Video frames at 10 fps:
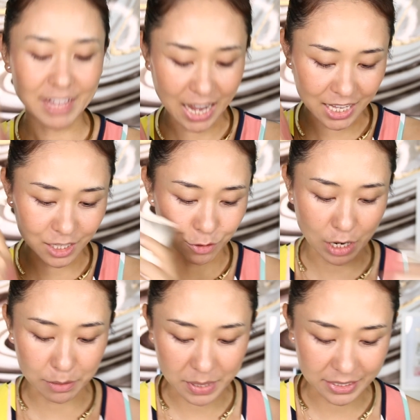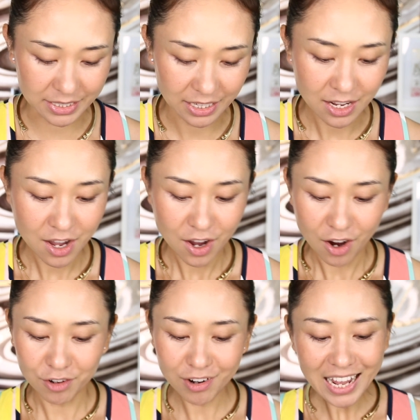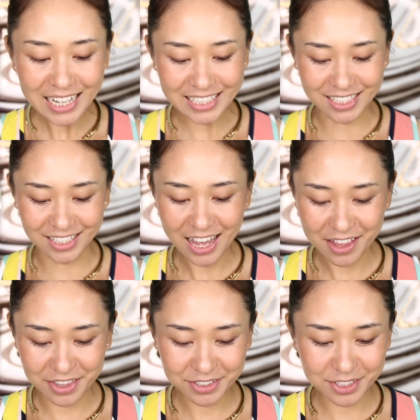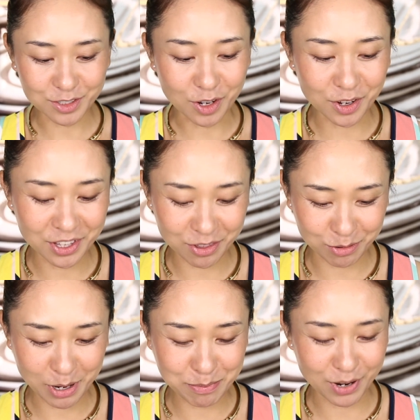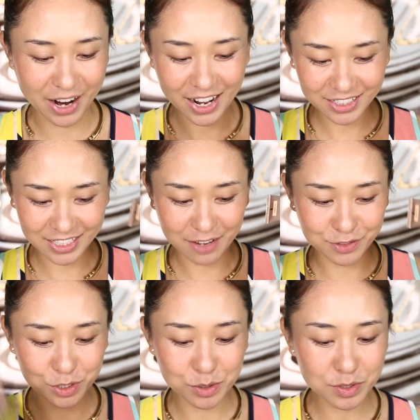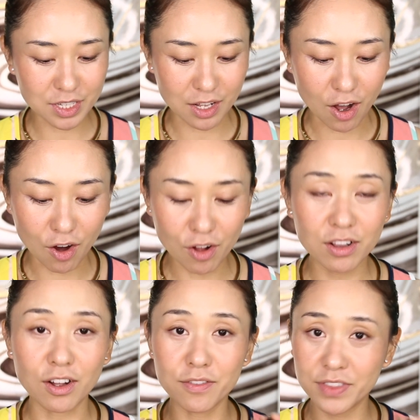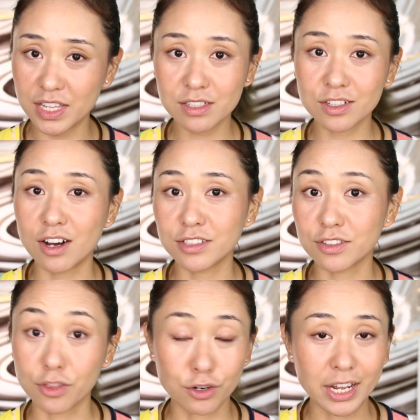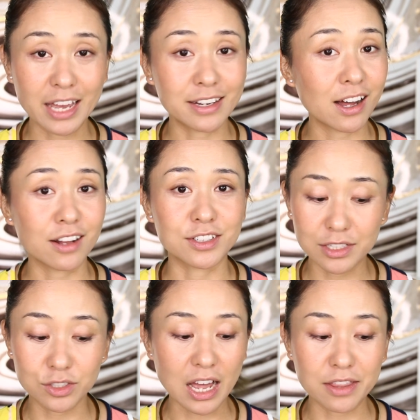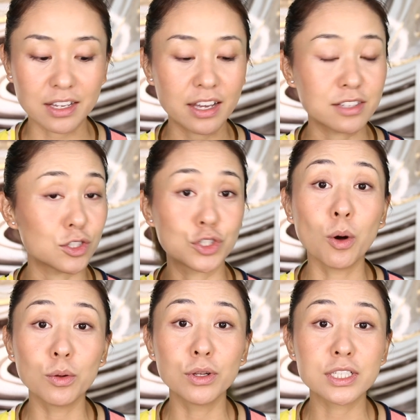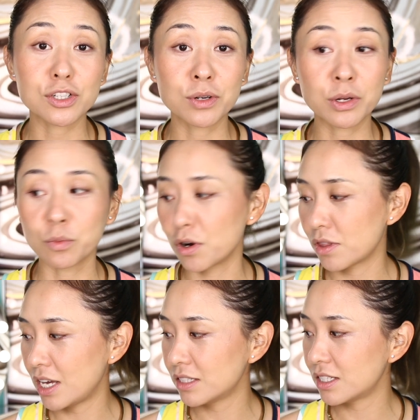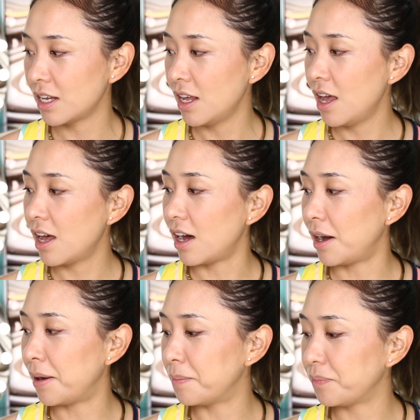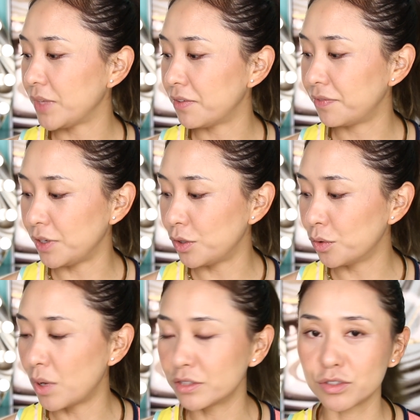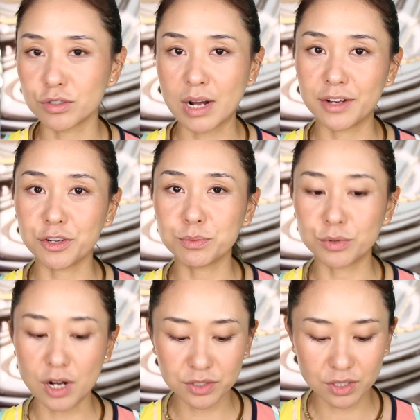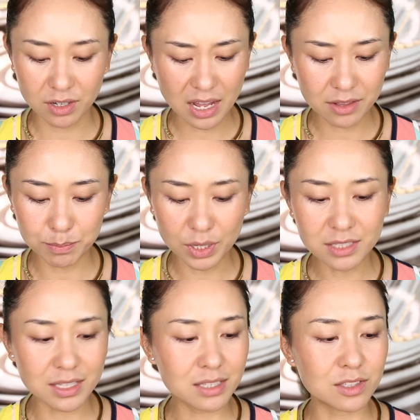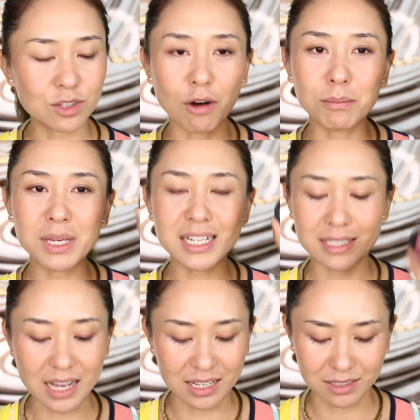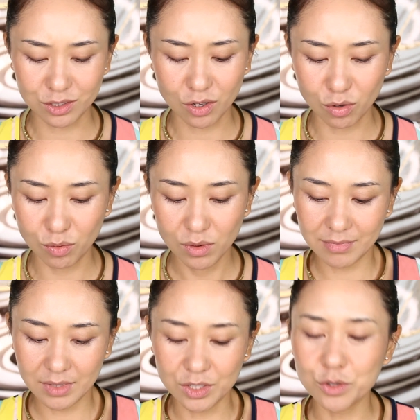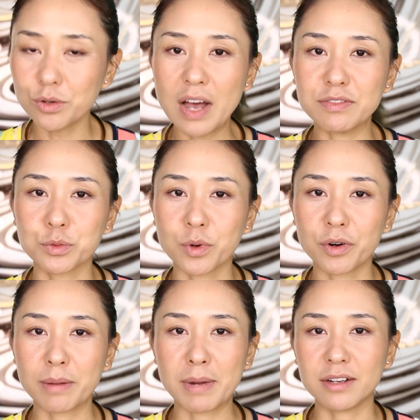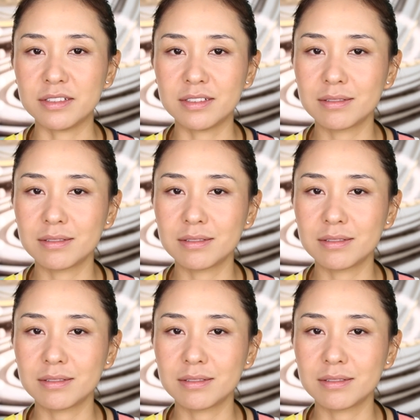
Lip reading: highly recommended. All right, yeah, this is all the 3 products I choose. All of these cost $38. I think it's totally worth it. if you want to try a new bronzer. And plus this is all mini size, so you don't have to worry about